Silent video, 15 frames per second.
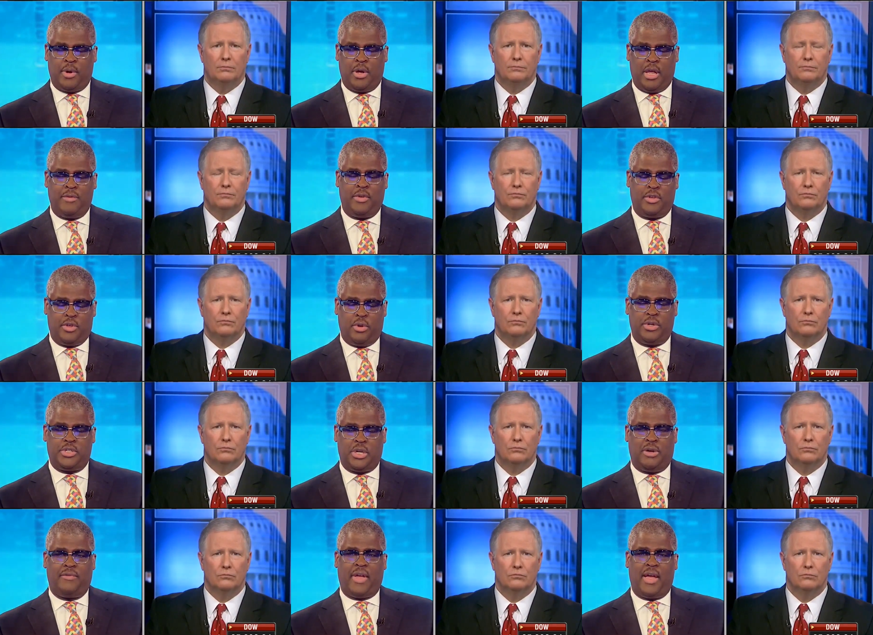Speaker 1: even during
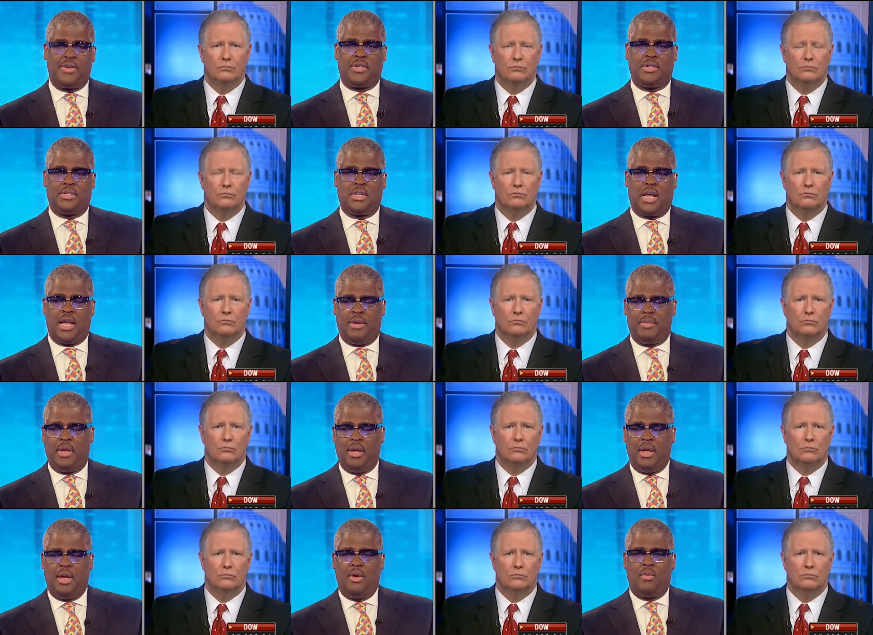Chavez's time,
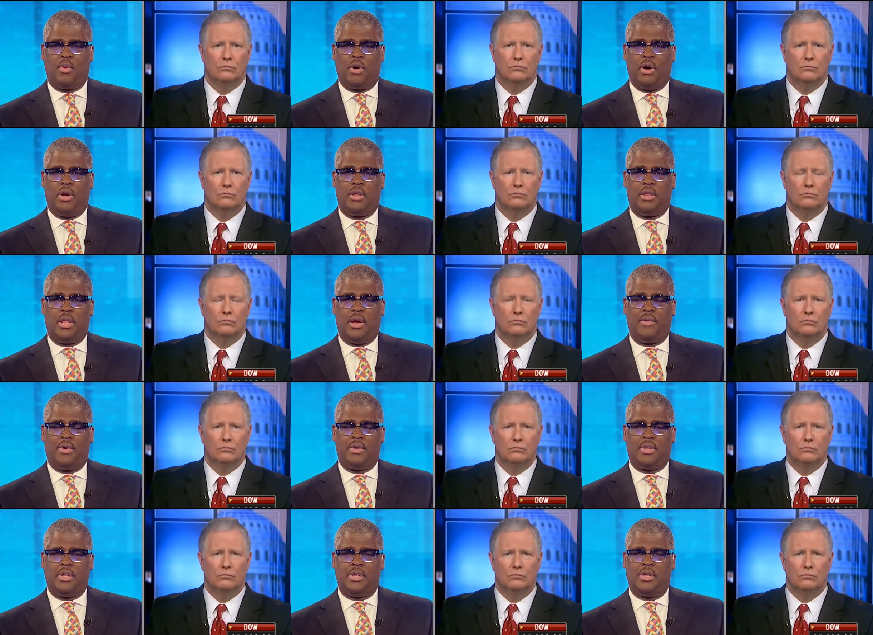where there
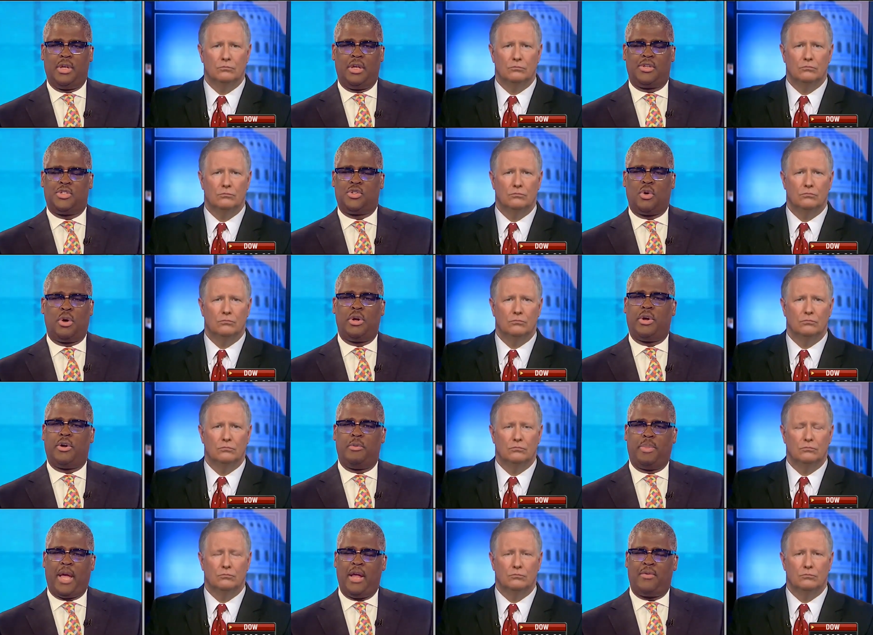were the
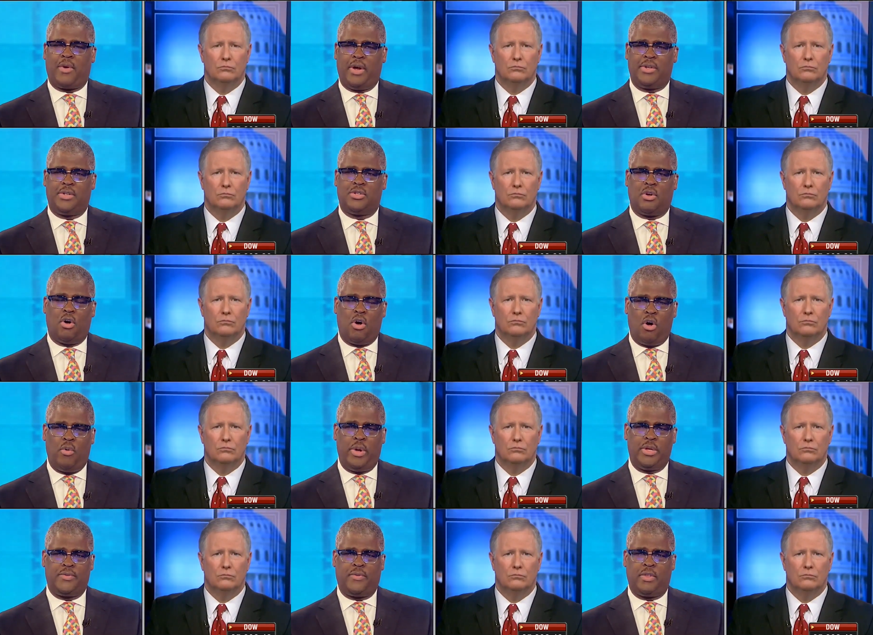extraordinary pay raises
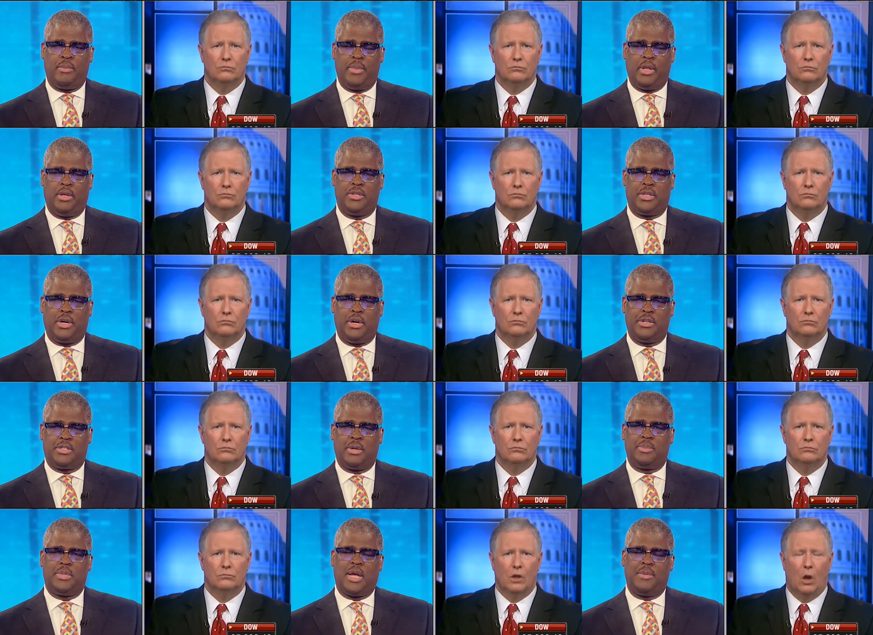always for the military and
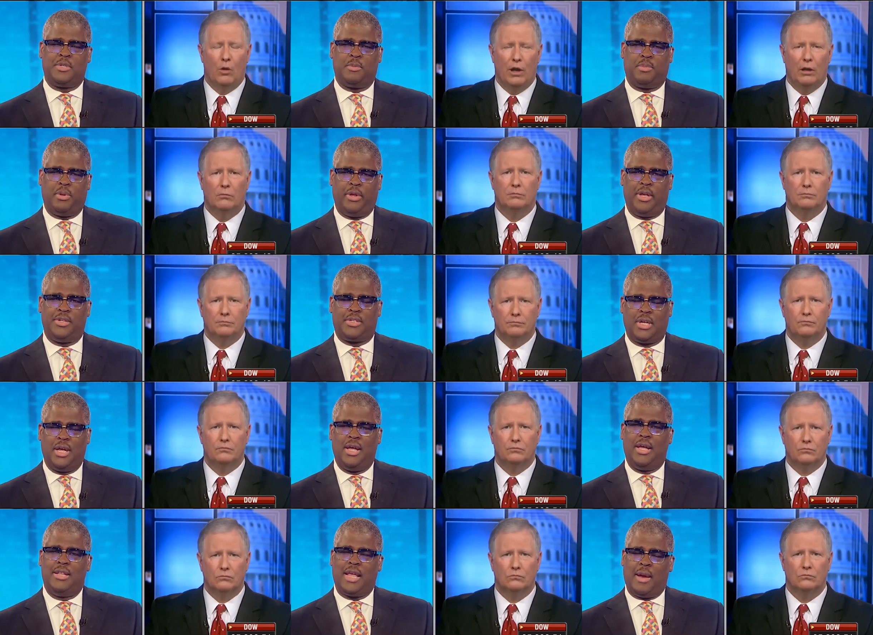sometimes oh, yeah. the police.
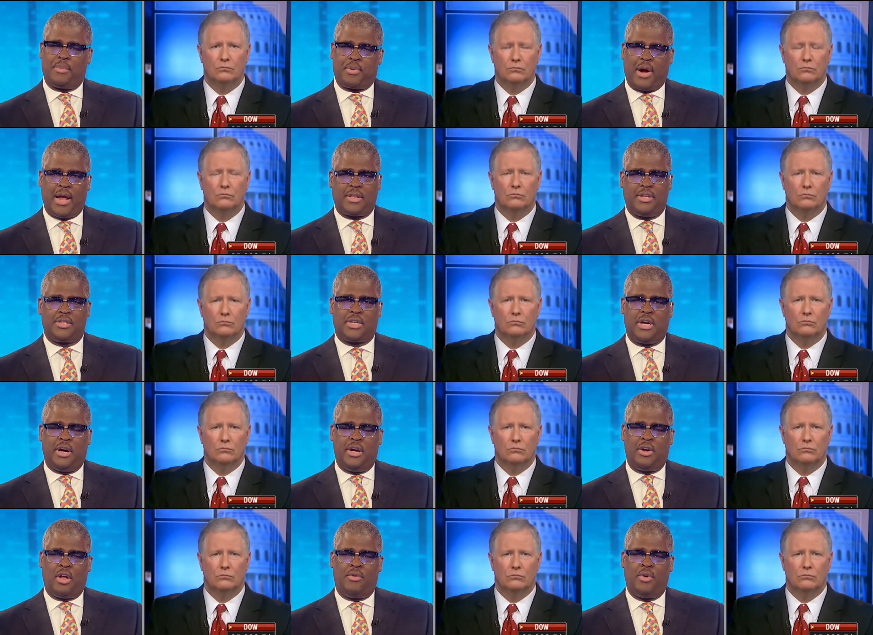That practice
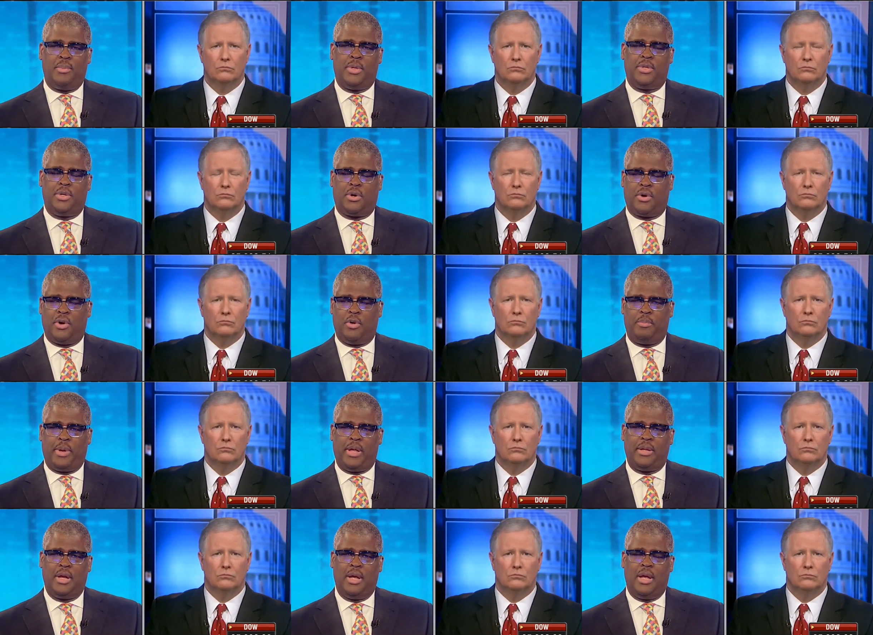carried on with Maduro,
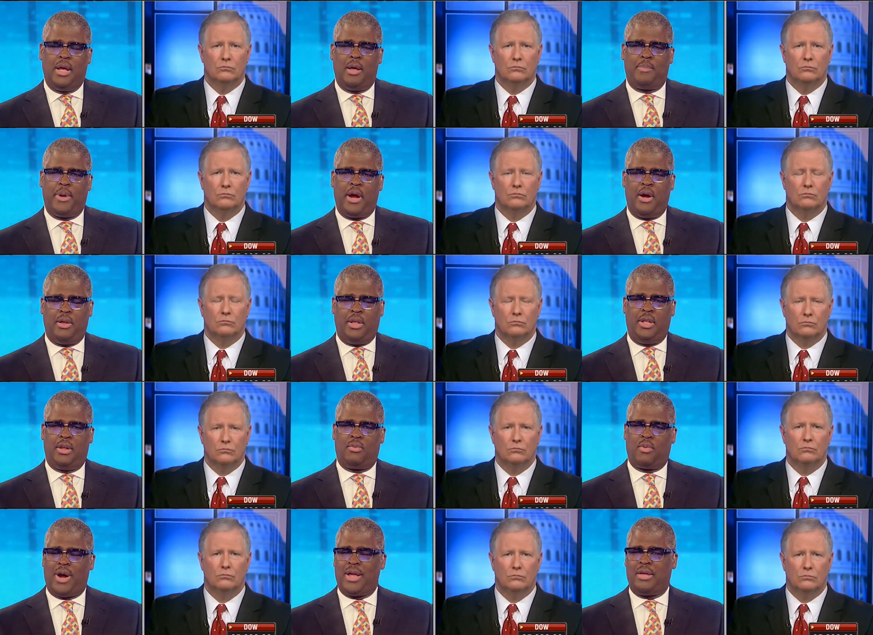but apparently
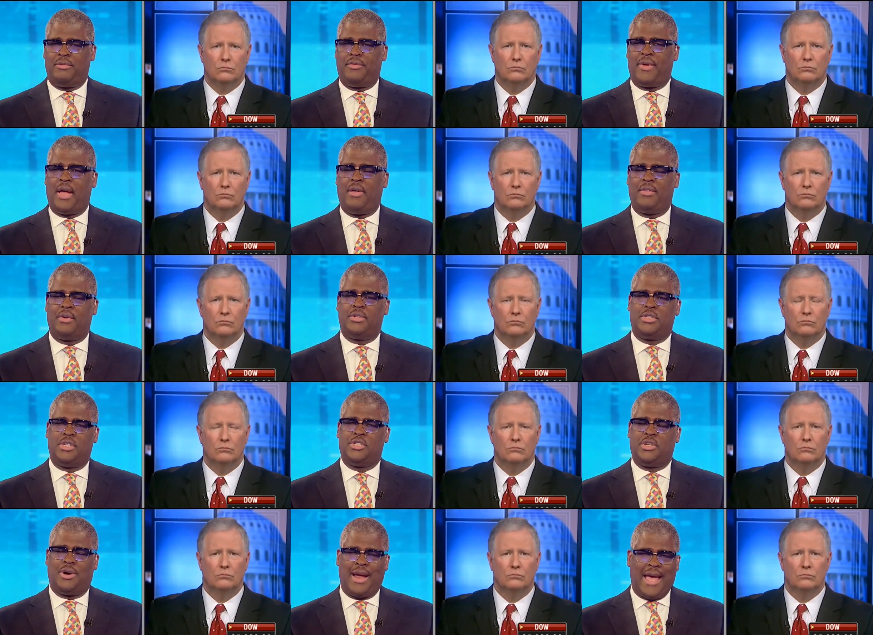the rank and file,
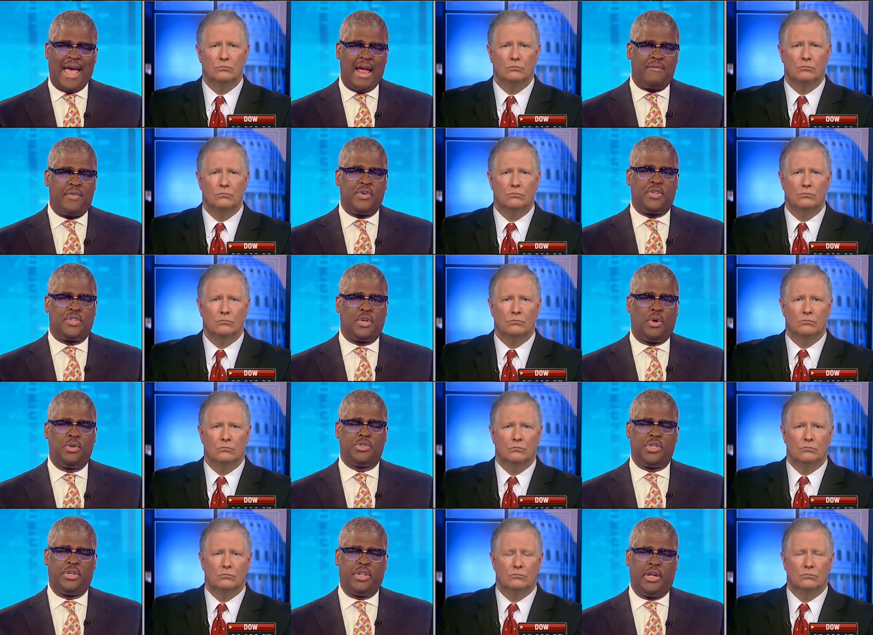just your average
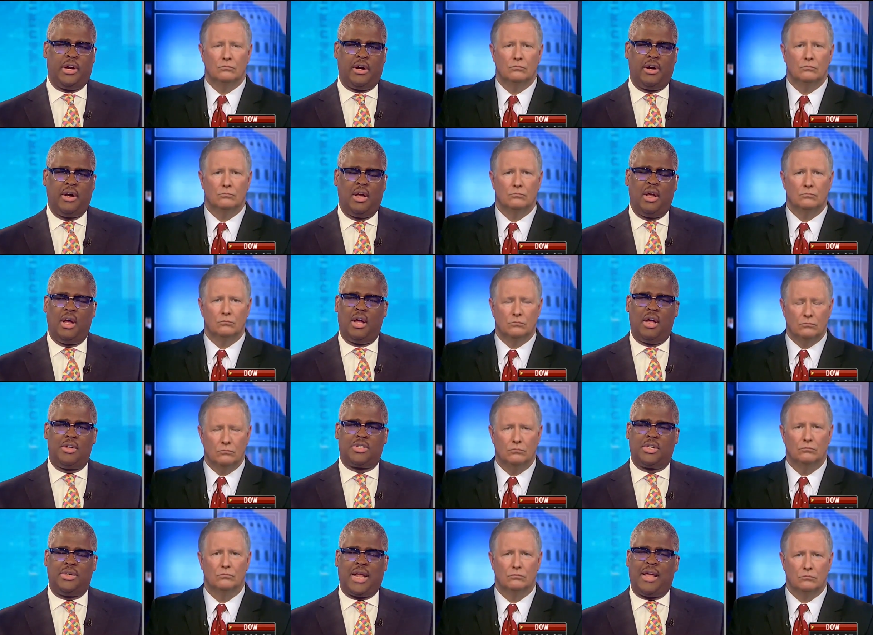soldier there,
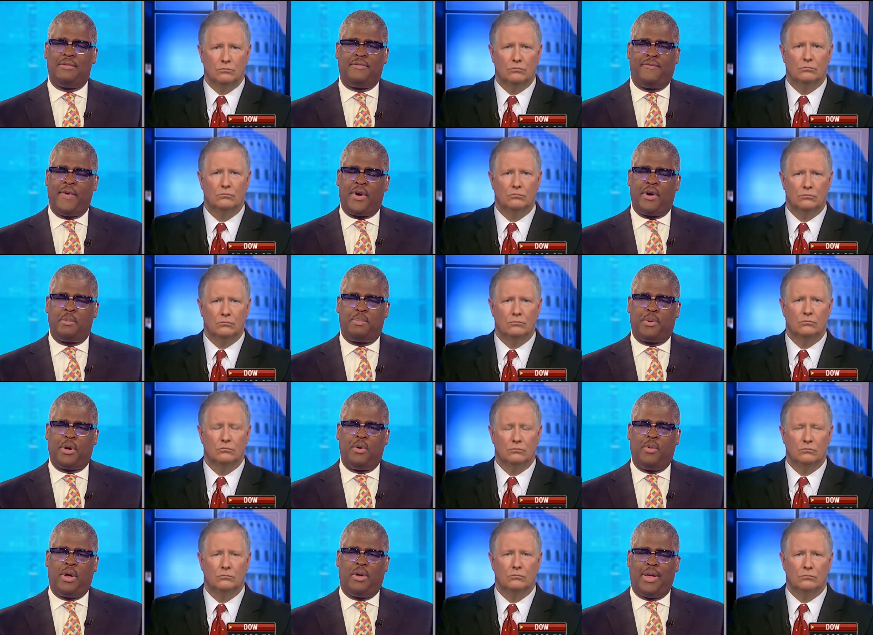also not faring
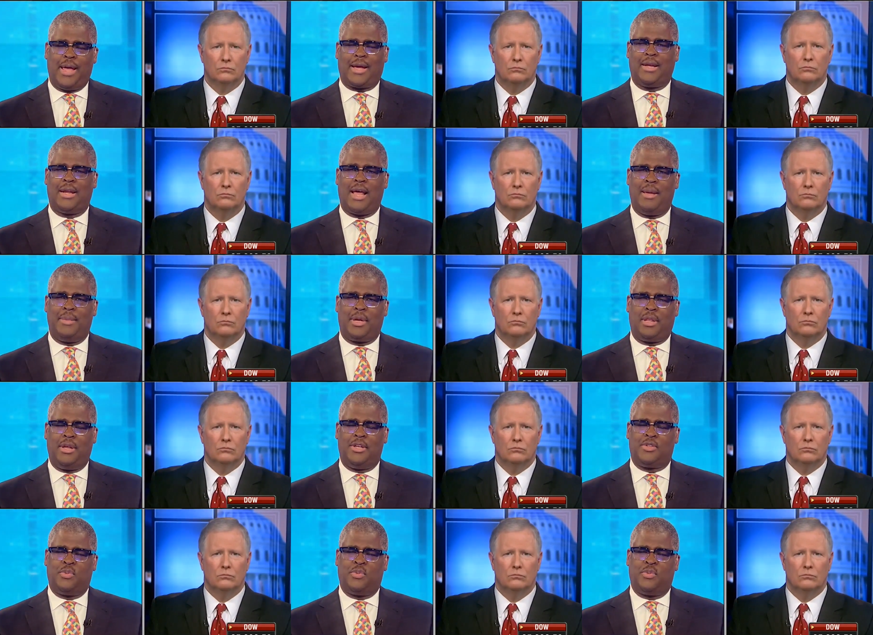pretty well economically as